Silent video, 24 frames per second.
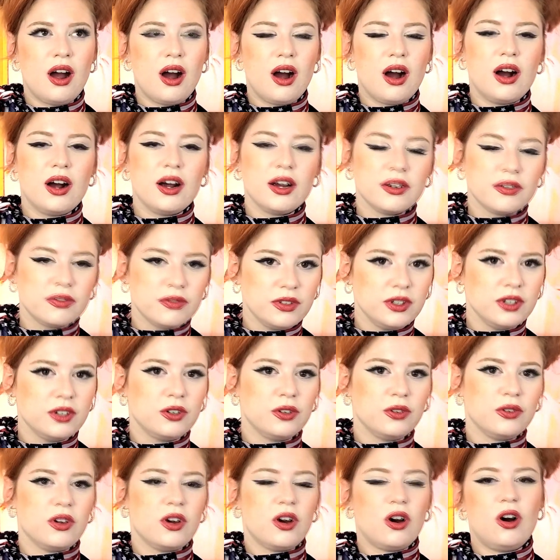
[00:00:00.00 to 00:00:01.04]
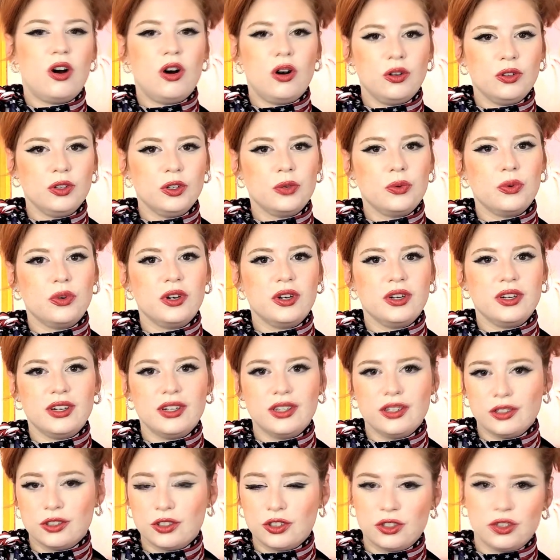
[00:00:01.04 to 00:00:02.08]
I feel that Hollywood
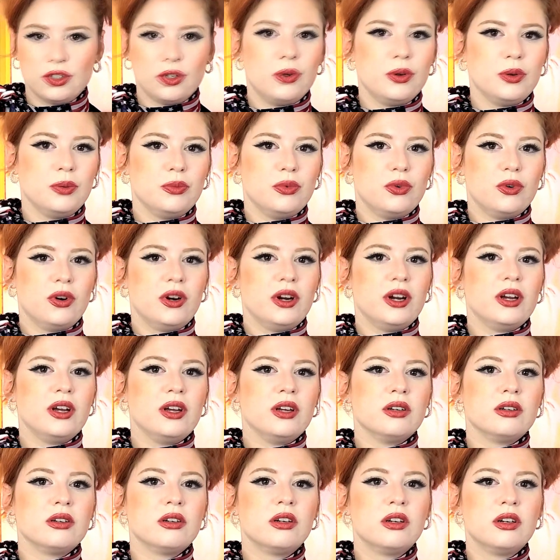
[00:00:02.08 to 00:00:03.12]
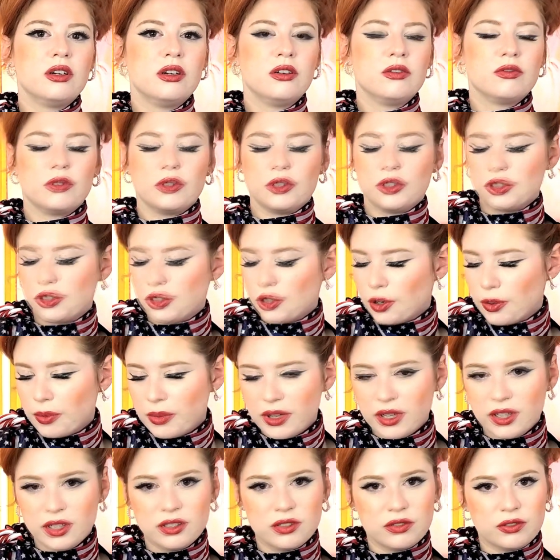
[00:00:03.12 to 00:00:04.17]
is so important for so
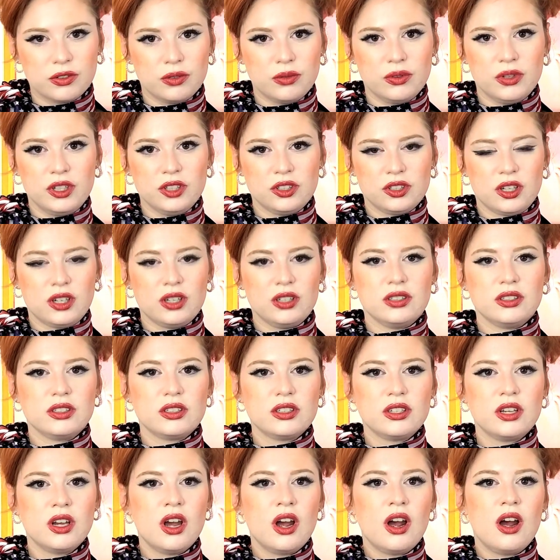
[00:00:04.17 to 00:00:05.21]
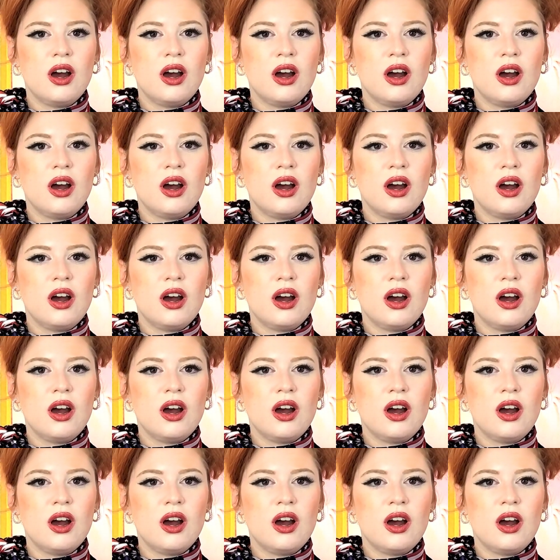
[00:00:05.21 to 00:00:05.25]
many different reasons.